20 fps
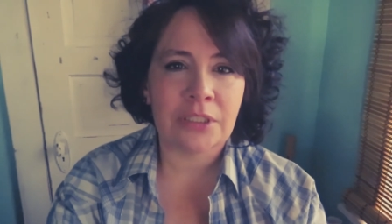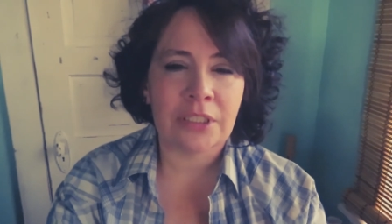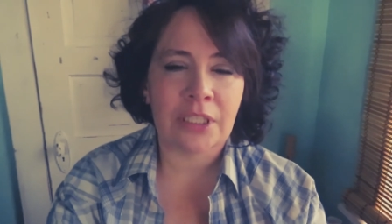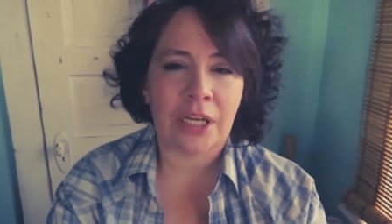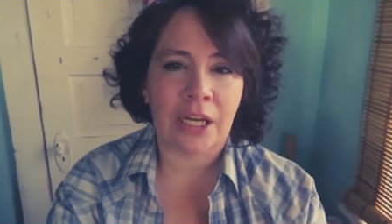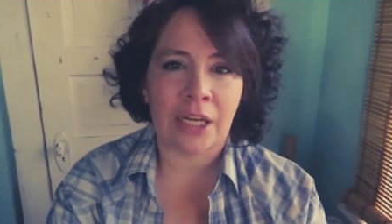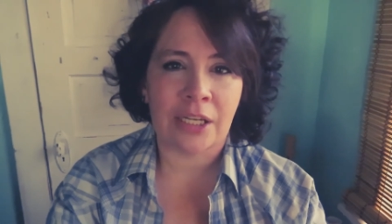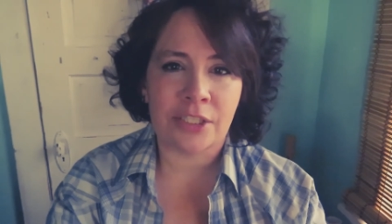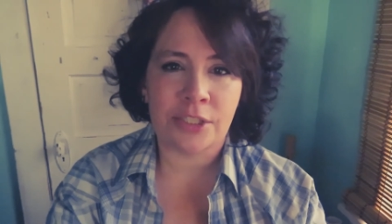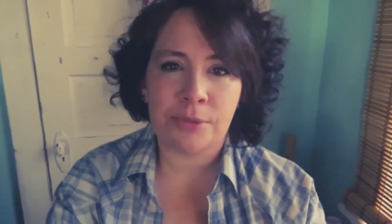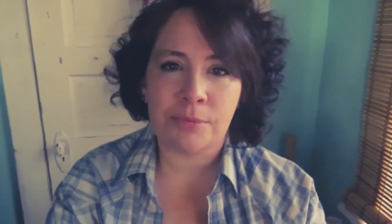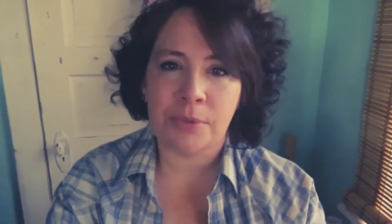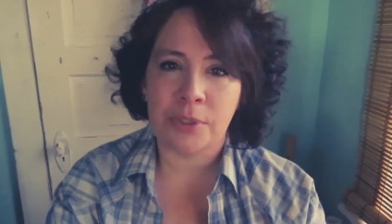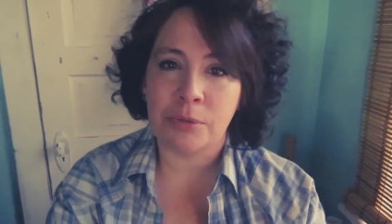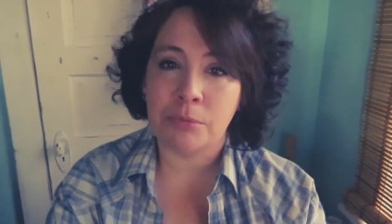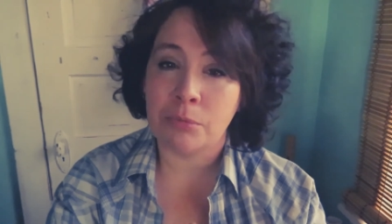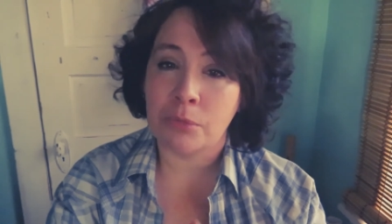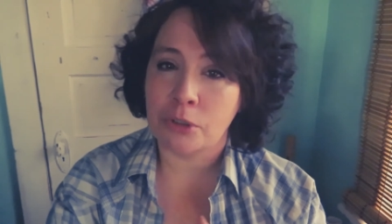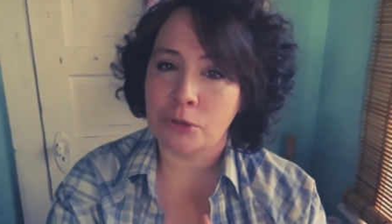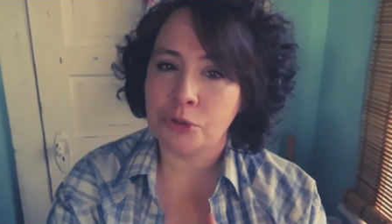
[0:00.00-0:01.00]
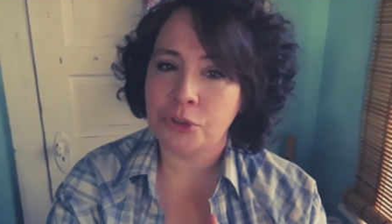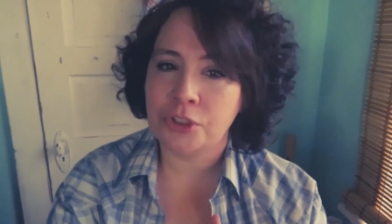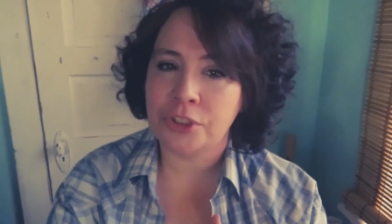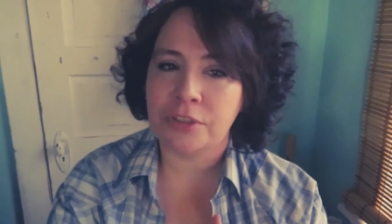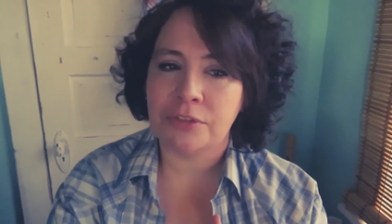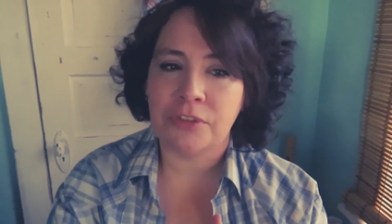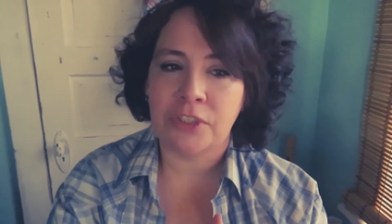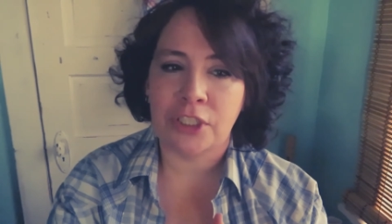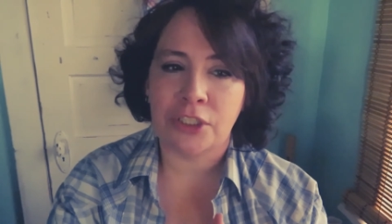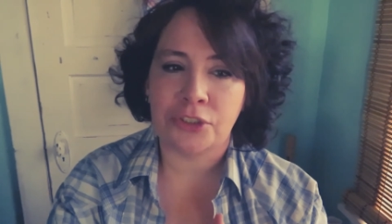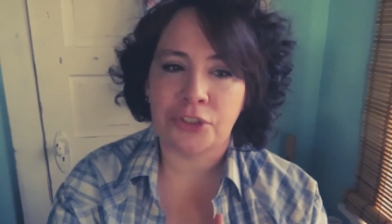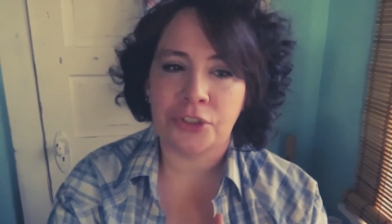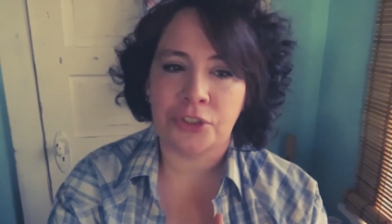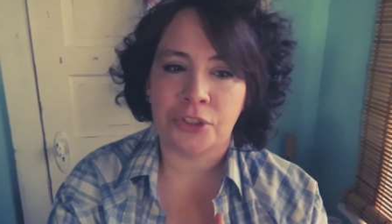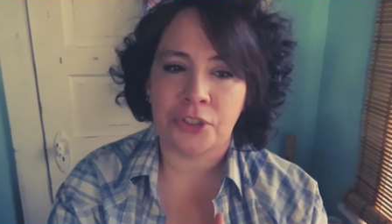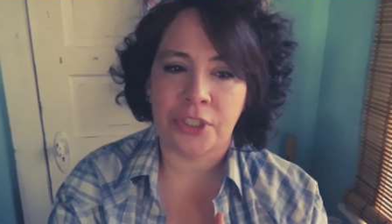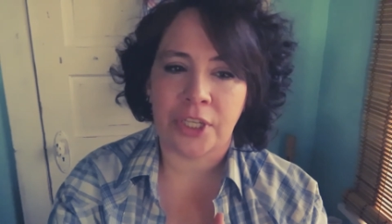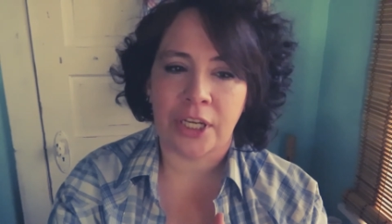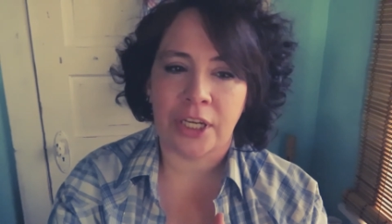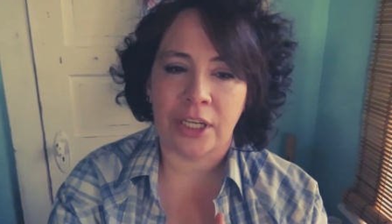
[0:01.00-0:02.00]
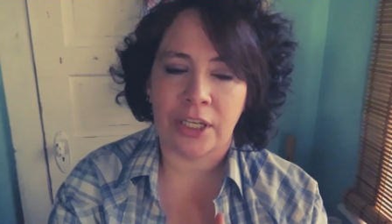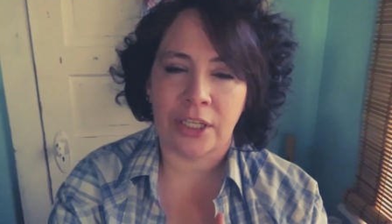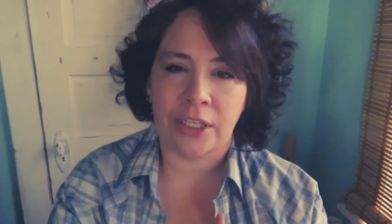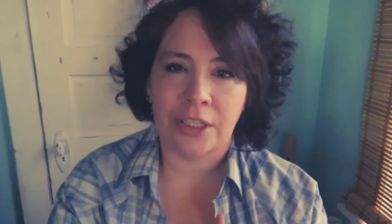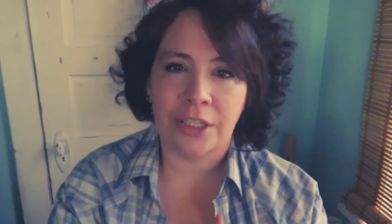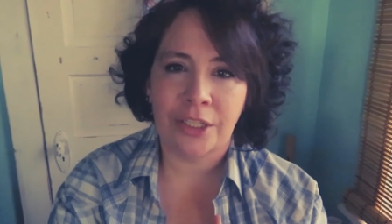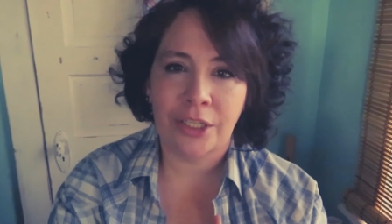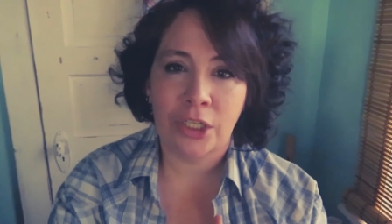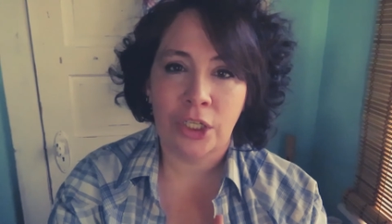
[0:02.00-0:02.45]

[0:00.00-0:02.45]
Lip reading: I spent most of yesterday